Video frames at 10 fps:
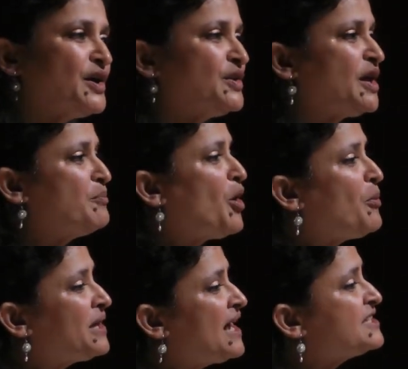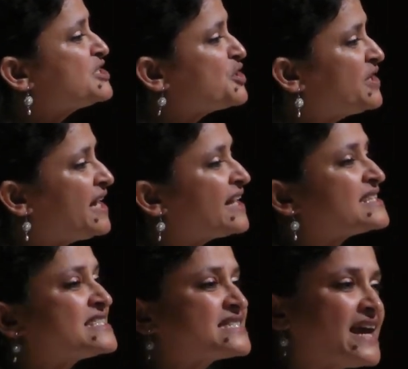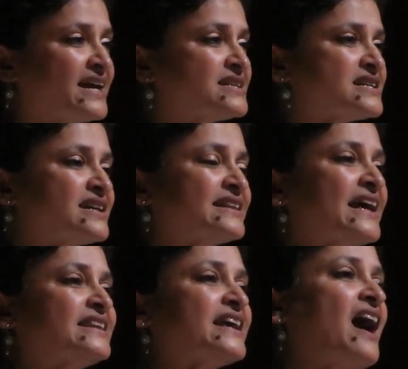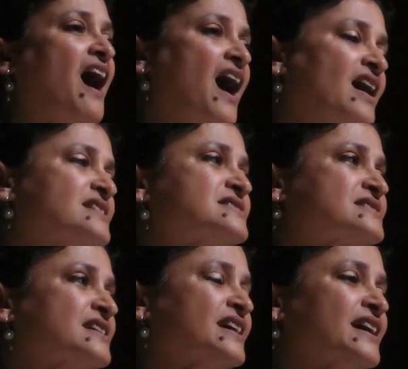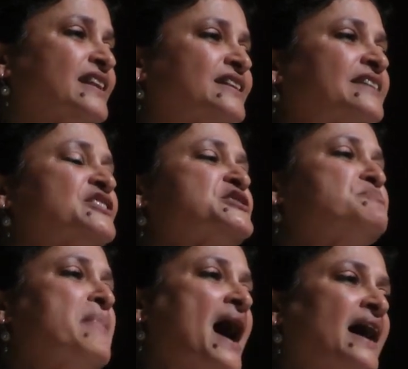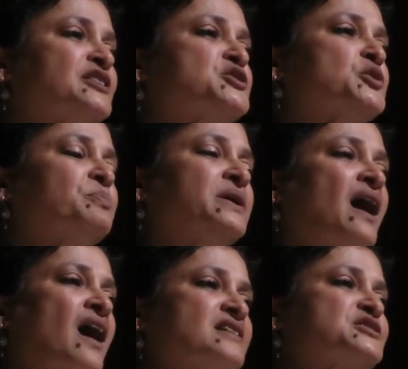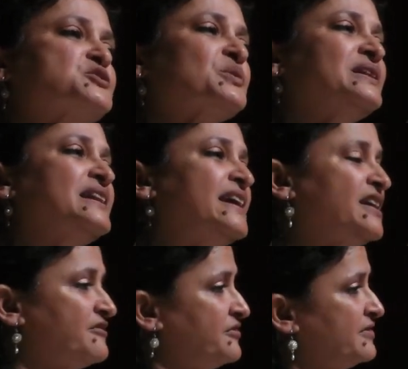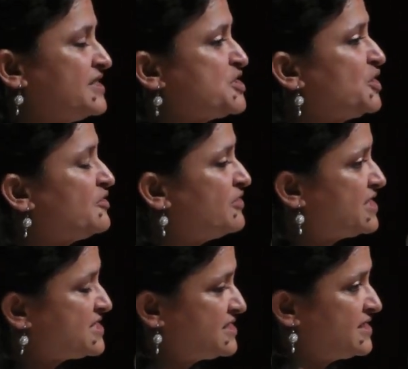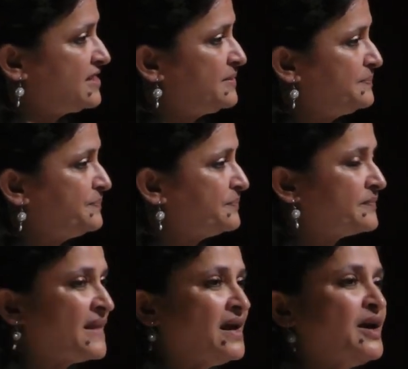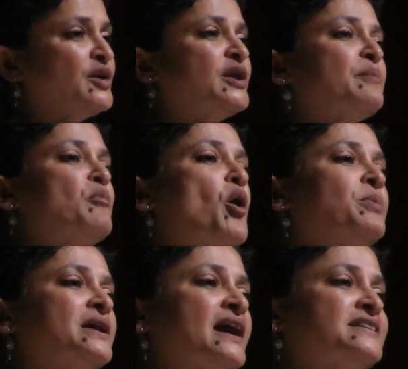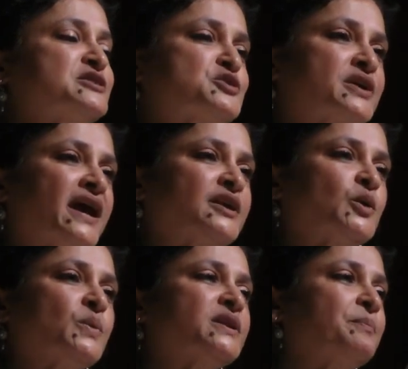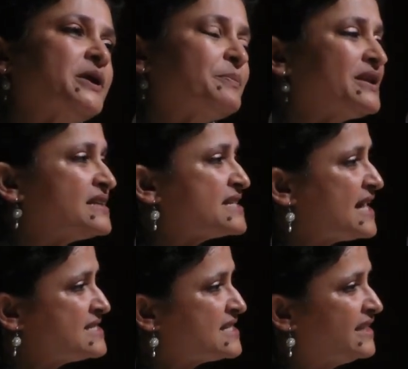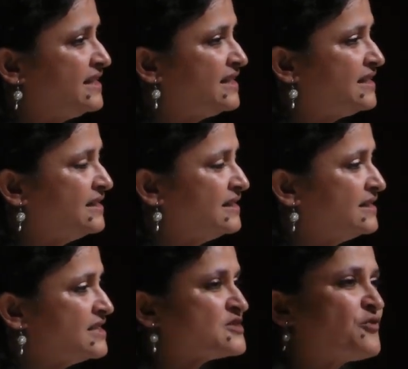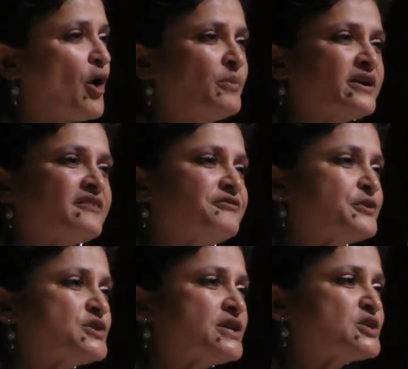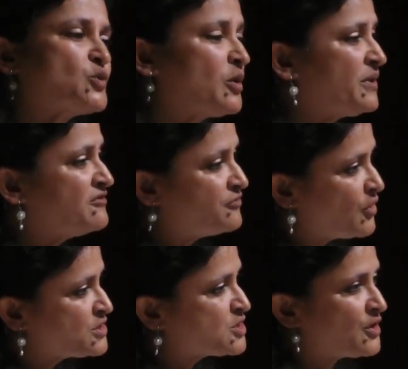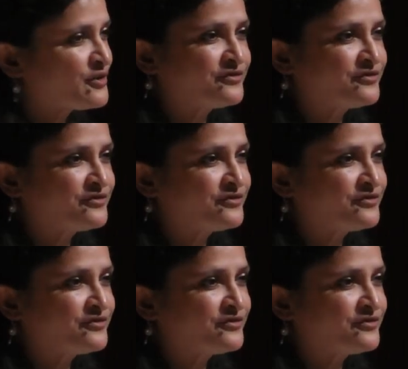They mobilized to the extent that they asked that this man should be asked to leave this university. They mobilized together with the people in Tanzania, these former refugees who were being forced out of